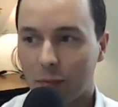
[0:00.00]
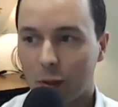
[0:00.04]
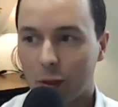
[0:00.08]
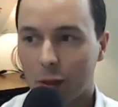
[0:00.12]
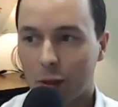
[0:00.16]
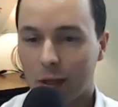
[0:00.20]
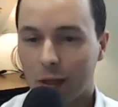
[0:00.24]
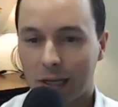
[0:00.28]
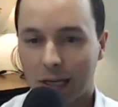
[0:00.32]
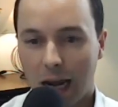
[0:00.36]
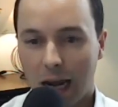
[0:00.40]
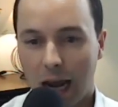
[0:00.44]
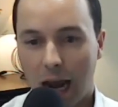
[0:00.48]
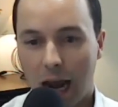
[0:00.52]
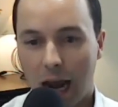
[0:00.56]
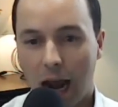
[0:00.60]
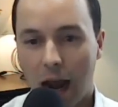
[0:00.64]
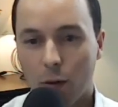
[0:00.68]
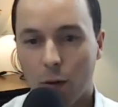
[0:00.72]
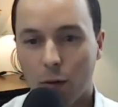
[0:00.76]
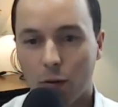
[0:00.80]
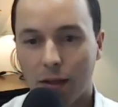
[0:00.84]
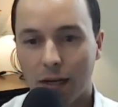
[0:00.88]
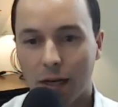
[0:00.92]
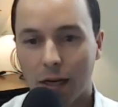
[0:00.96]
Like,
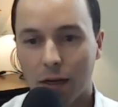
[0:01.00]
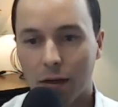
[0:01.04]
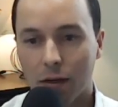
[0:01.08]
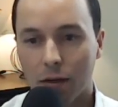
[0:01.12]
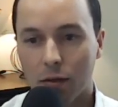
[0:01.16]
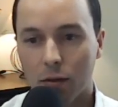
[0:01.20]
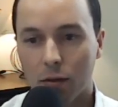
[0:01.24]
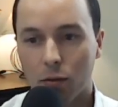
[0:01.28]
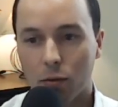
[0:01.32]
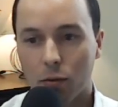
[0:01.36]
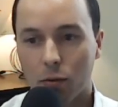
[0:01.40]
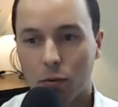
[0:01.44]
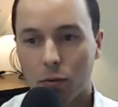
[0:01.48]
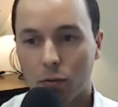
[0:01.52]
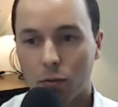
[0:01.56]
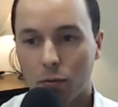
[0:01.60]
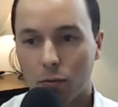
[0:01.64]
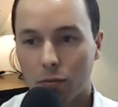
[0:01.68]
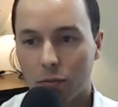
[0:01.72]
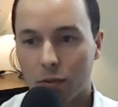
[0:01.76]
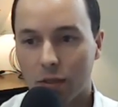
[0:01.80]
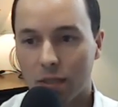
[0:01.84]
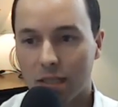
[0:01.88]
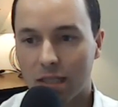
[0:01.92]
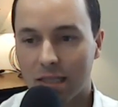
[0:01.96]
how are they going to
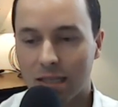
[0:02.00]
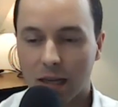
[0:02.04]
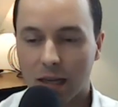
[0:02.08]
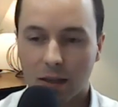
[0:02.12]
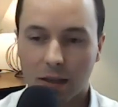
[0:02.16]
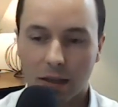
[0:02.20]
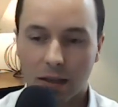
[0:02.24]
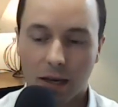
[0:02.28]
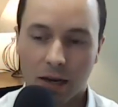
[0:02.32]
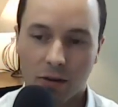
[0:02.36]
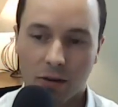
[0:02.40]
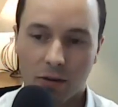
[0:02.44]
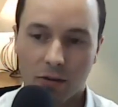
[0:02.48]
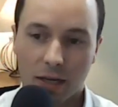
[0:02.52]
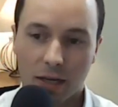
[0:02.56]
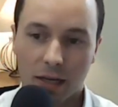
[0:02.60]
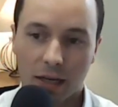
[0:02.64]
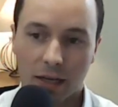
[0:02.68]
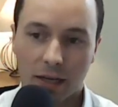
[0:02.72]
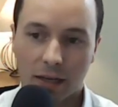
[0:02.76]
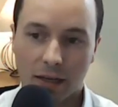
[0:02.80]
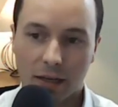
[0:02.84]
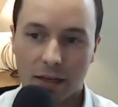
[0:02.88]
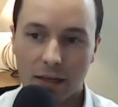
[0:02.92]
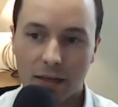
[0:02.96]
sell it? And you're saying
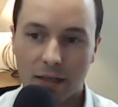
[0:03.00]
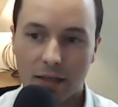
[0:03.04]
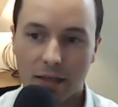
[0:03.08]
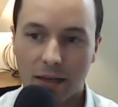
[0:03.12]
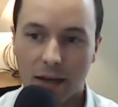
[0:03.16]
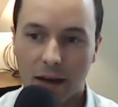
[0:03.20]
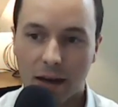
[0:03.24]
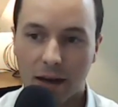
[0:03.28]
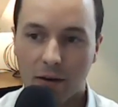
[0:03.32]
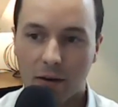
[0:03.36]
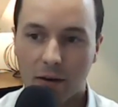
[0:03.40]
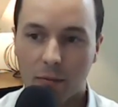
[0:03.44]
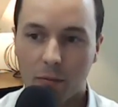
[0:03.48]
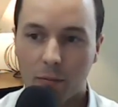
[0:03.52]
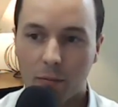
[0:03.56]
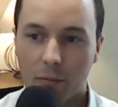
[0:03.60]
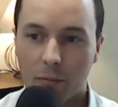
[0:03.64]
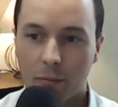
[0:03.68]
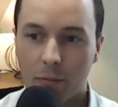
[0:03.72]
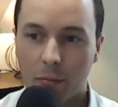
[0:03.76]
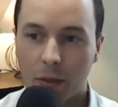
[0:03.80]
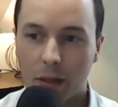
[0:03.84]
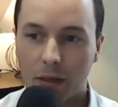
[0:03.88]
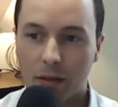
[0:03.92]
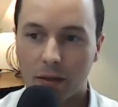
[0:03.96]
at a discount,
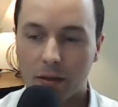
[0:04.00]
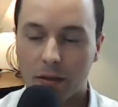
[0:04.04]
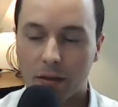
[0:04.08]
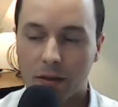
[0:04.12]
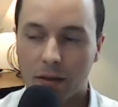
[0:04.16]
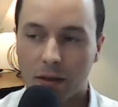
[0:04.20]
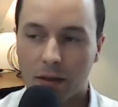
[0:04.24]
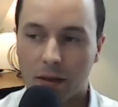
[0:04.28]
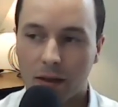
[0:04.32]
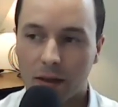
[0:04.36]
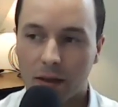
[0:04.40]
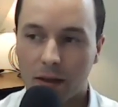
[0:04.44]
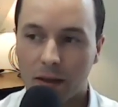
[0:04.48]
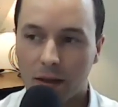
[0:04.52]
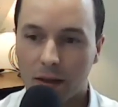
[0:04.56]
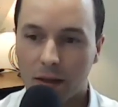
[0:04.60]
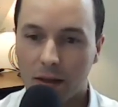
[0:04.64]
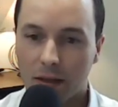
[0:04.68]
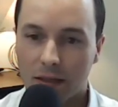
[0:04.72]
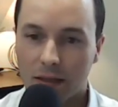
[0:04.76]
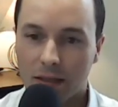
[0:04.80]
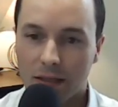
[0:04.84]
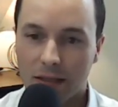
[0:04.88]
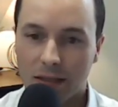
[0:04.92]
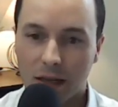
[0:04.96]
but
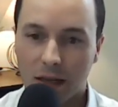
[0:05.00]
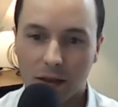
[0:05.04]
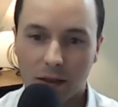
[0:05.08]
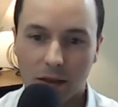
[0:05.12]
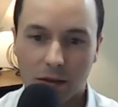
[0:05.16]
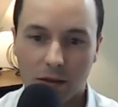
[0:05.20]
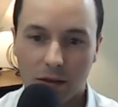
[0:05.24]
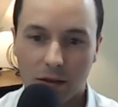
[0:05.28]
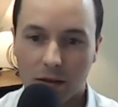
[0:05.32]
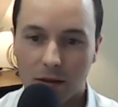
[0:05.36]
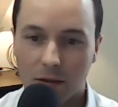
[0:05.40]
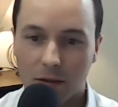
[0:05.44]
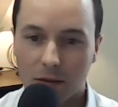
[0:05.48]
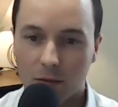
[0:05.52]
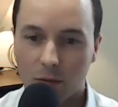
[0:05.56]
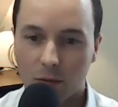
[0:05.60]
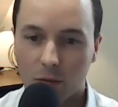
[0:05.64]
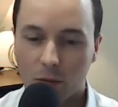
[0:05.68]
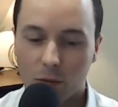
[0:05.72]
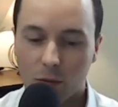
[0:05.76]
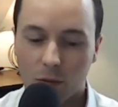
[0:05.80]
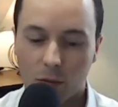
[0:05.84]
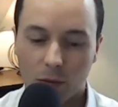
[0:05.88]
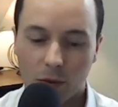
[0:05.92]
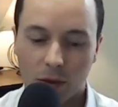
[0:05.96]
sell it
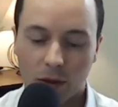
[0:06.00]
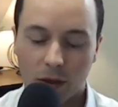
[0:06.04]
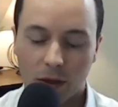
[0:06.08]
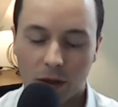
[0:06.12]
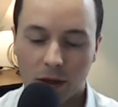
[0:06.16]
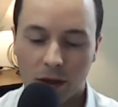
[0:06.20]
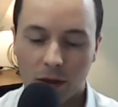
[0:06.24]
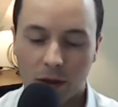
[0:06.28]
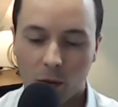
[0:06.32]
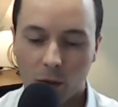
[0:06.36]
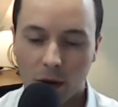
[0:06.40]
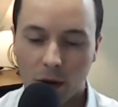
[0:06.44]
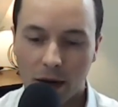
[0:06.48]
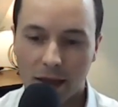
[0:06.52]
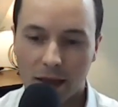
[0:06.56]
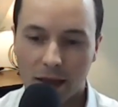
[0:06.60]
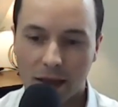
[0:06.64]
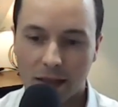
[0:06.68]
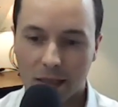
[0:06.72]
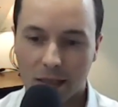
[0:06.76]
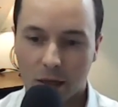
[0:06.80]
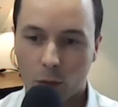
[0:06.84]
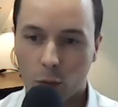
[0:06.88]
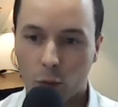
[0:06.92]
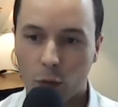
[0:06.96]
in a way
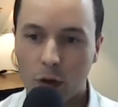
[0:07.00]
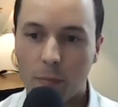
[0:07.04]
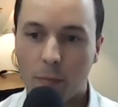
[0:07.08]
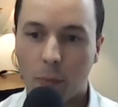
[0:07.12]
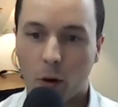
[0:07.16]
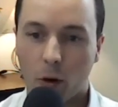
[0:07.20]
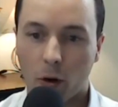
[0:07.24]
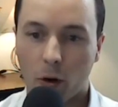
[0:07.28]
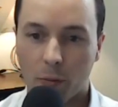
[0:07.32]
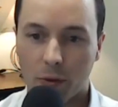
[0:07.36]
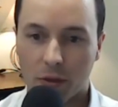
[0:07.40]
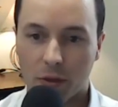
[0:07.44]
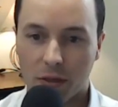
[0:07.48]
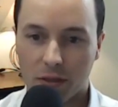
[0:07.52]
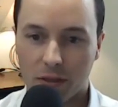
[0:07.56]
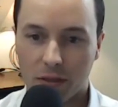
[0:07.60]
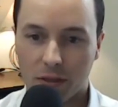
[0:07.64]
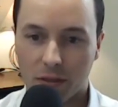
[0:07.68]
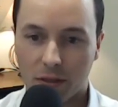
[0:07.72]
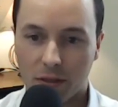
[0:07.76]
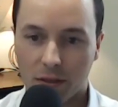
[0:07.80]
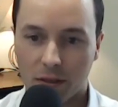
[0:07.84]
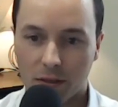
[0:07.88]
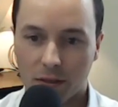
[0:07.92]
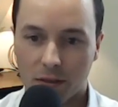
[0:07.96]
that's like
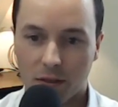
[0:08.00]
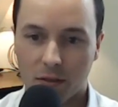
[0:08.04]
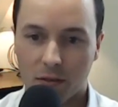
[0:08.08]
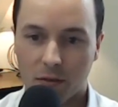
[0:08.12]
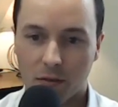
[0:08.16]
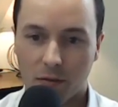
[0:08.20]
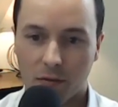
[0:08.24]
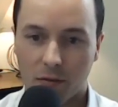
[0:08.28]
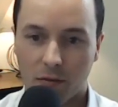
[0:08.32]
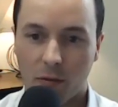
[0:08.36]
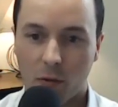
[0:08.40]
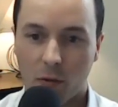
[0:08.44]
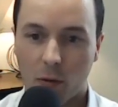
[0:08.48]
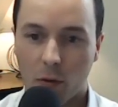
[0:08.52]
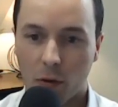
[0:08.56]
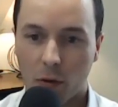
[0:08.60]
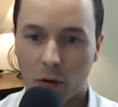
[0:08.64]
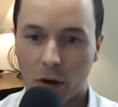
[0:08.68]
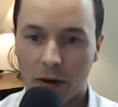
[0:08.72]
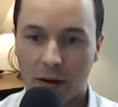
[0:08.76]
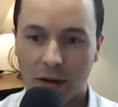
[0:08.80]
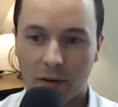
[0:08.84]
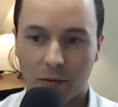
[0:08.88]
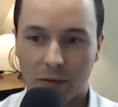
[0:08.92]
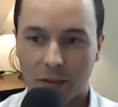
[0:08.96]
repurposed for
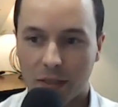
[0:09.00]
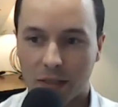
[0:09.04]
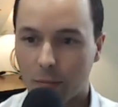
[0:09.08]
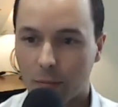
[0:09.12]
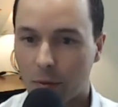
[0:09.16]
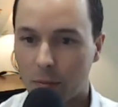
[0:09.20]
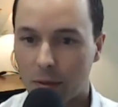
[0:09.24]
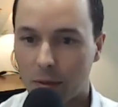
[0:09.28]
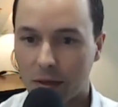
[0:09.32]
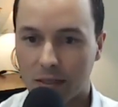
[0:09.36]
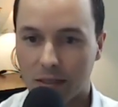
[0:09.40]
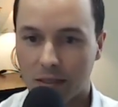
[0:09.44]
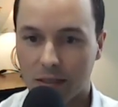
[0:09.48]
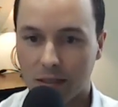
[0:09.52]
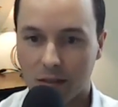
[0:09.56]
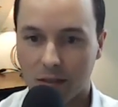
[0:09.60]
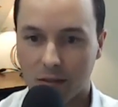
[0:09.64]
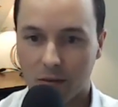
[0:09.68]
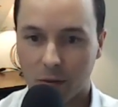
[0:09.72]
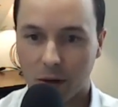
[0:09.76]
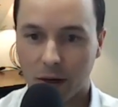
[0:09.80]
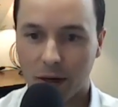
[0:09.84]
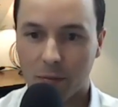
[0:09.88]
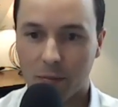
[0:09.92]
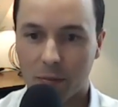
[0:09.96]
a different type of
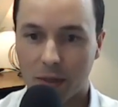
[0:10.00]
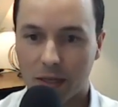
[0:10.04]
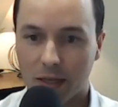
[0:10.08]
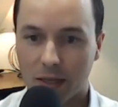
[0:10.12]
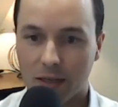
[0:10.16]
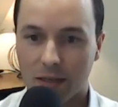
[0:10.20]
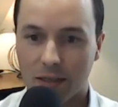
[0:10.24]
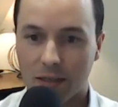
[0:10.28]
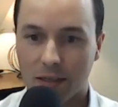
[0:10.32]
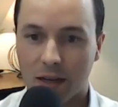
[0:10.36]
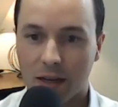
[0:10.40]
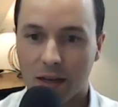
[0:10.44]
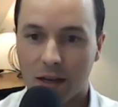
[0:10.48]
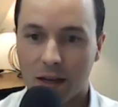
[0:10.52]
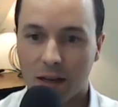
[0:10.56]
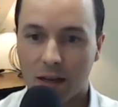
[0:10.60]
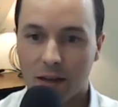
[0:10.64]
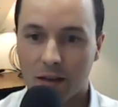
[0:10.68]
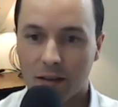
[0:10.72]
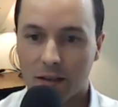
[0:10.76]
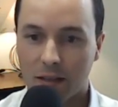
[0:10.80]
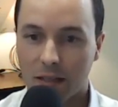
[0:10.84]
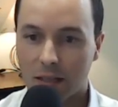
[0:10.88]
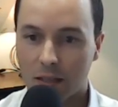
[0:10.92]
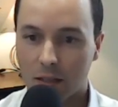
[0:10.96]
business, right? Because
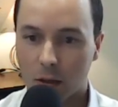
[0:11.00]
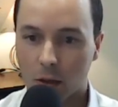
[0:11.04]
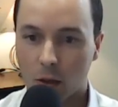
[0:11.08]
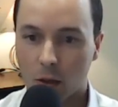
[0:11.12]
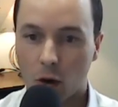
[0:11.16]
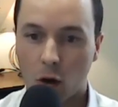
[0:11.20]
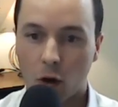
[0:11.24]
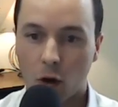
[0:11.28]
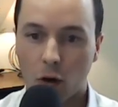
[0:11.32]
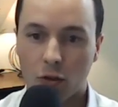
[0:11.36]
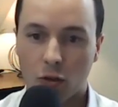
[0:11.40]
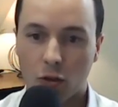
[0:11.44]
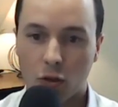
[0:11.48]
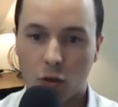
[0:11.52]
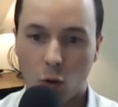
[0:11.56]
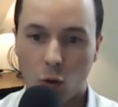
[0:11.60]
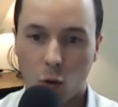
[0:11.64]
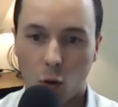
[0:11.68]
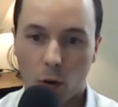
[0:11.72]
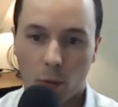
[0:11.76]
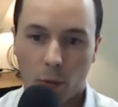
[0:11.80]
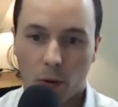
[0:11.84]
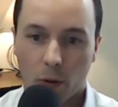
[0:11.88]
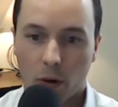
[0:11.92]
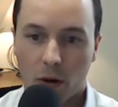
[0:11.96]
these large
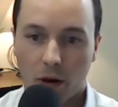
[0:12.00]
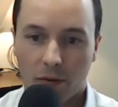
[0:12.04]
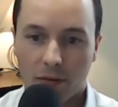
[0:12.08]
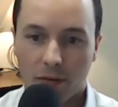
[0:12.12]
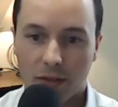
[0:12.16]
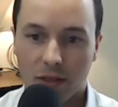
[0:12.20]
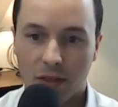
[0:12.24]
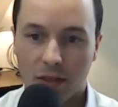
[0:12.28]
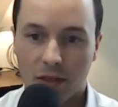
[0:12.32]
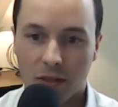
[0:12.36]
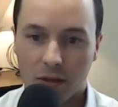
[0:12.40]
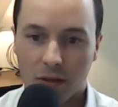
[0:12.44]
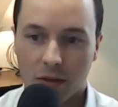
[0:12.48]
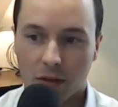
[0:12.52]
corporate offices, they're